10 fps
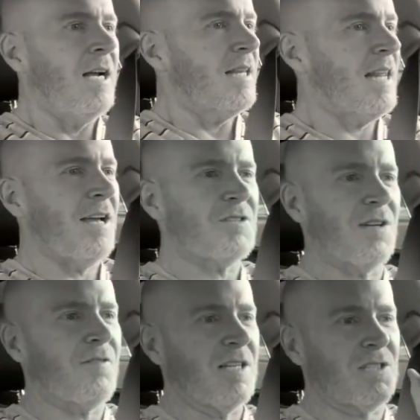They have sun
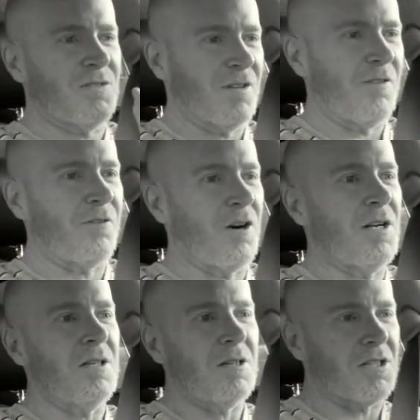visors for the front,
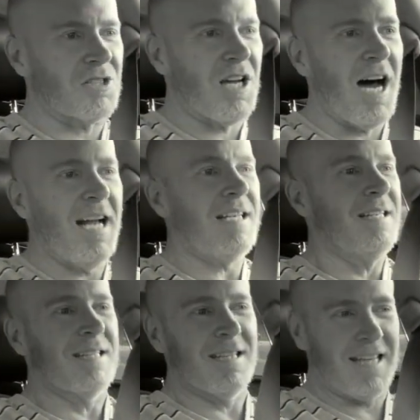the side,
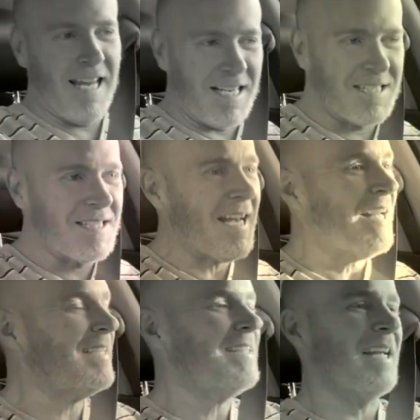they
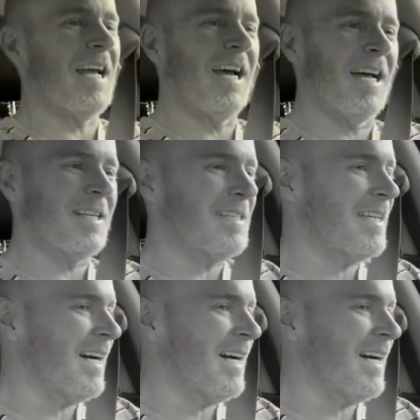extend, and